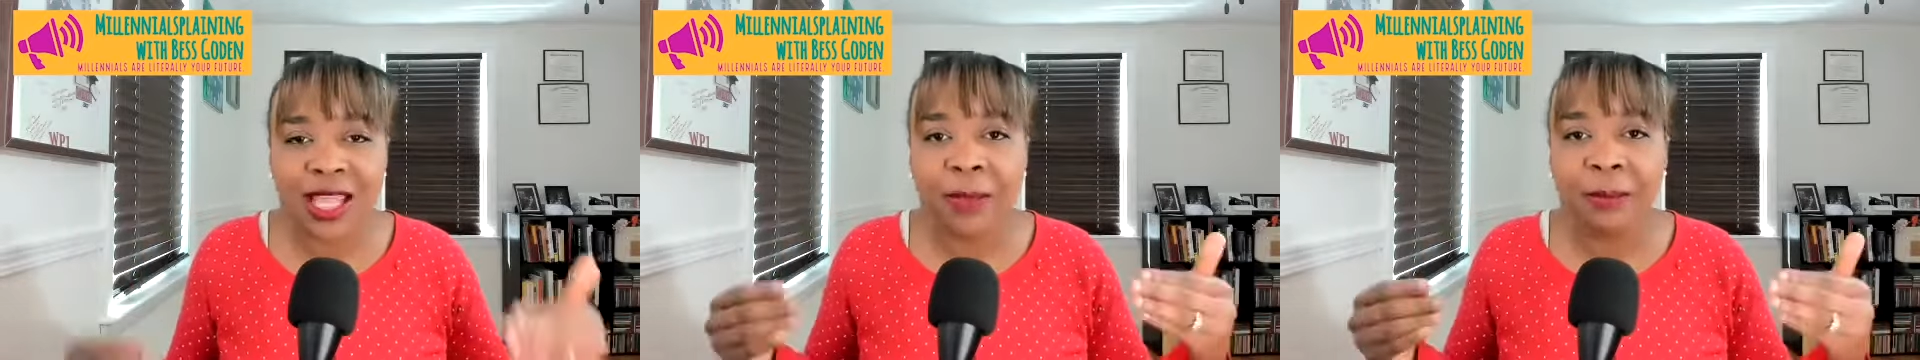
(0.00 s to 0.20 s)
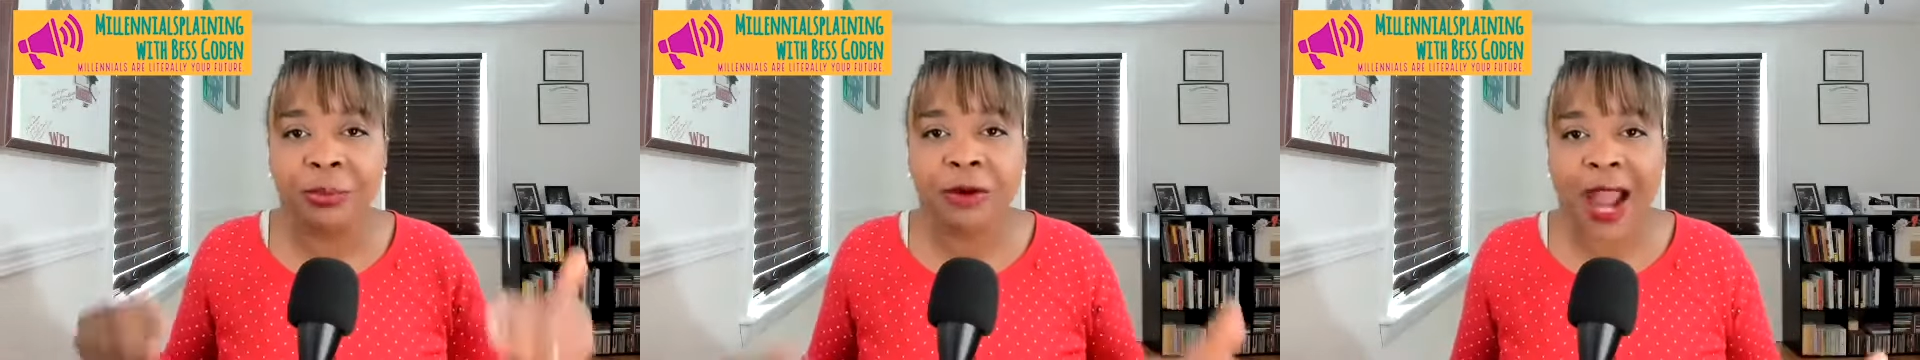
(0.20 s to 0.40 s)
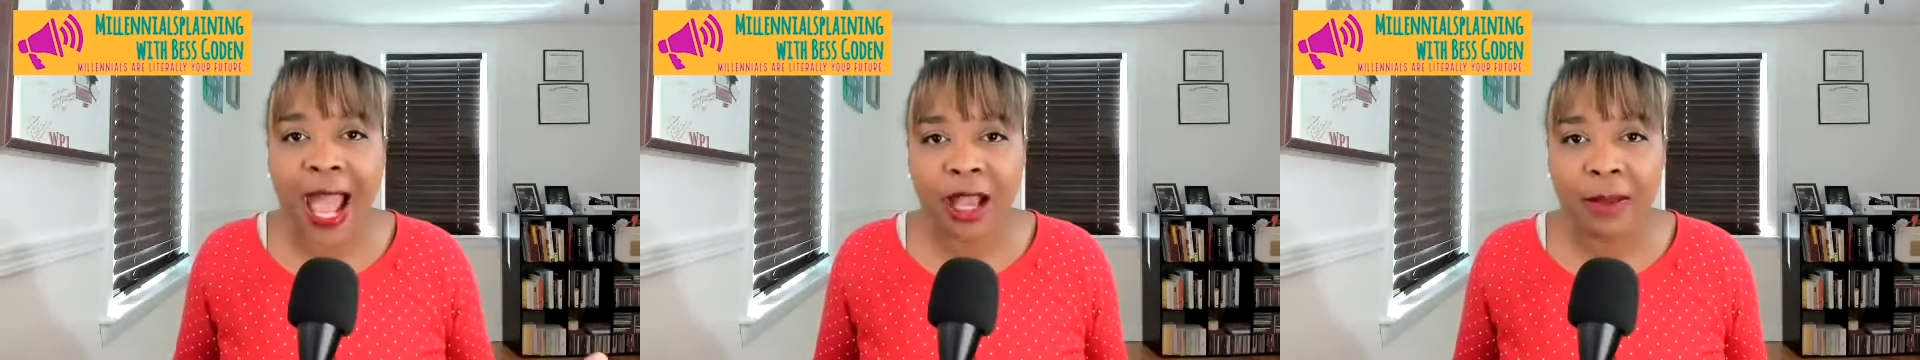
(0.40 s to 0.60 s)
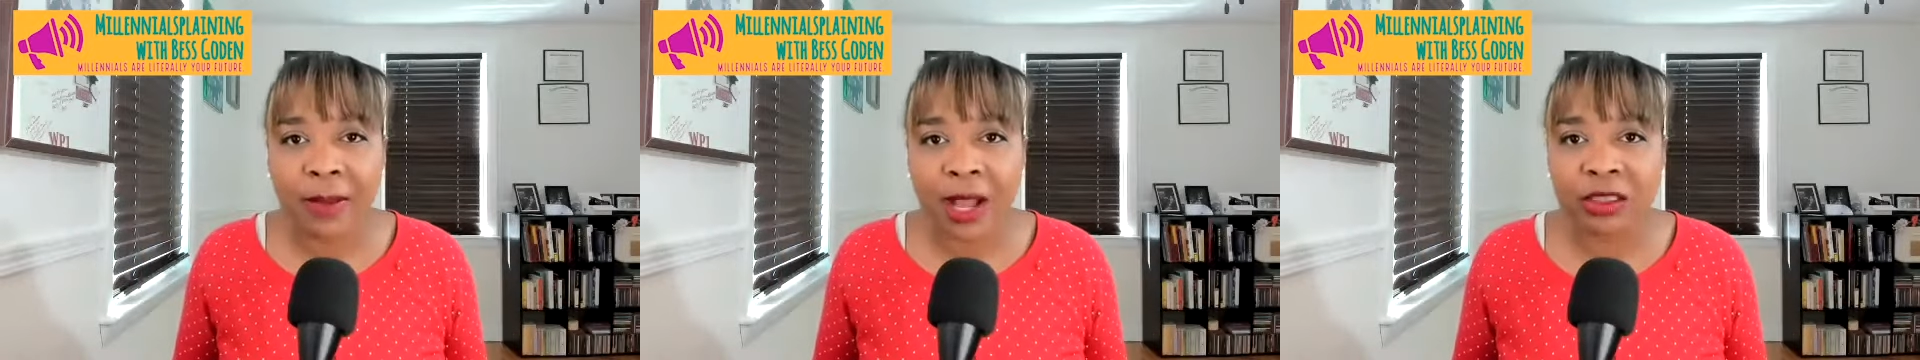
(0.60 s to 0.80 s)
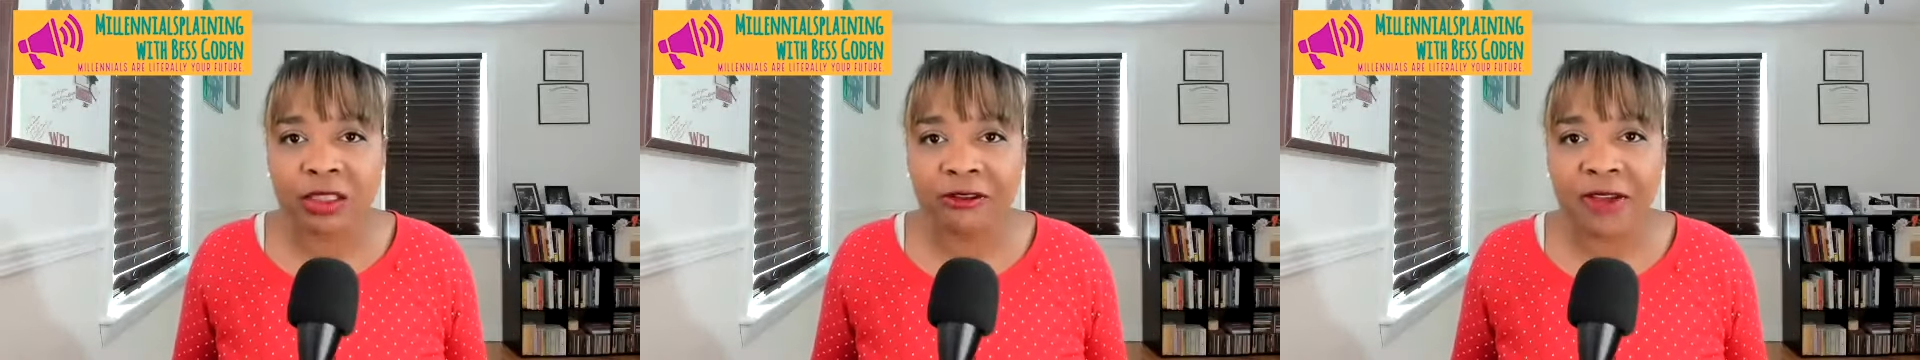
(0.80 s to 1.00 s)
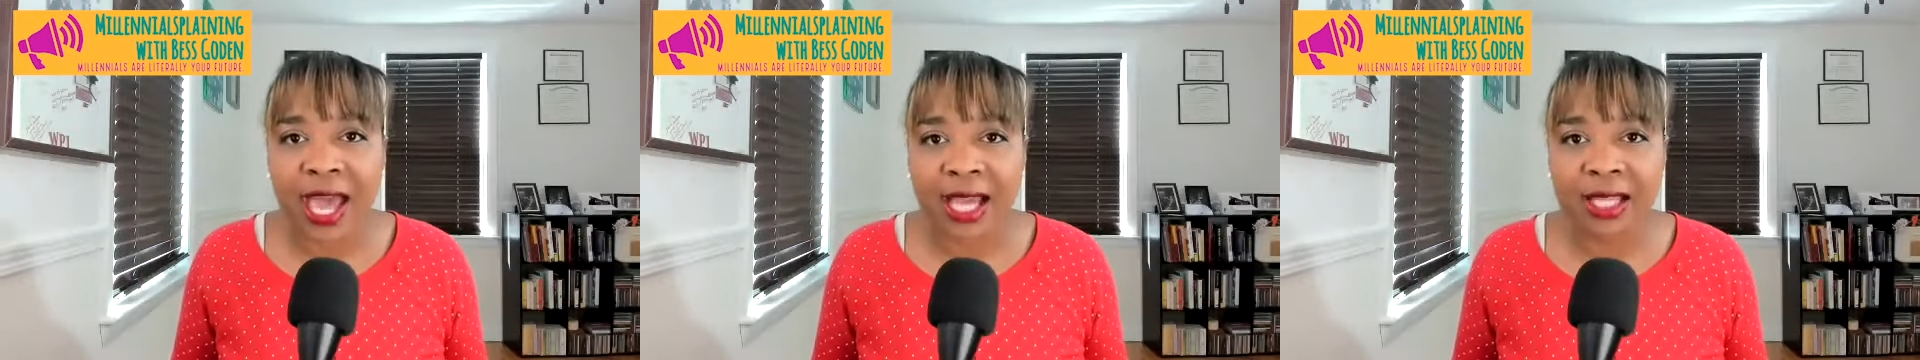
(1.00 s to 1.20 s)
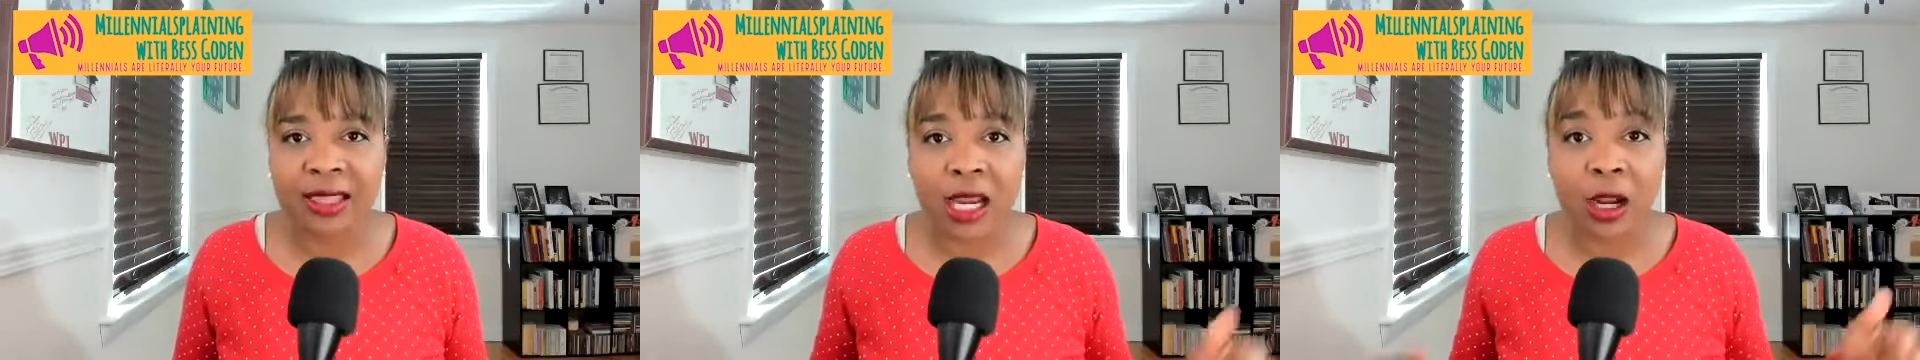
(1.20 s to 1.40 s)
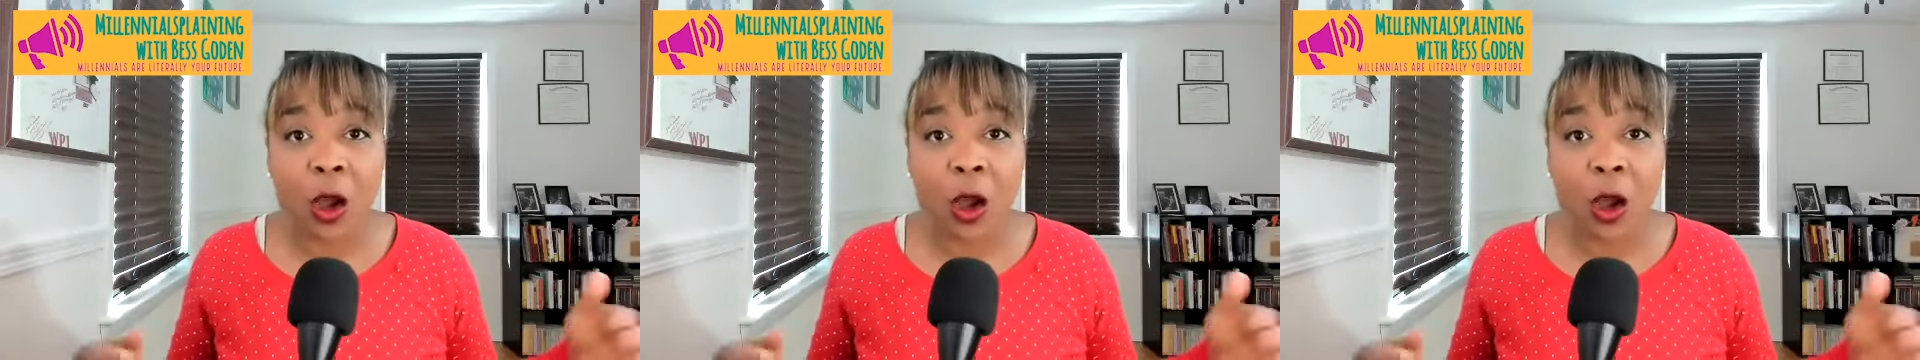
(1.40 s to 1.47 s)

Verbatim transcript: they brag about the fact that,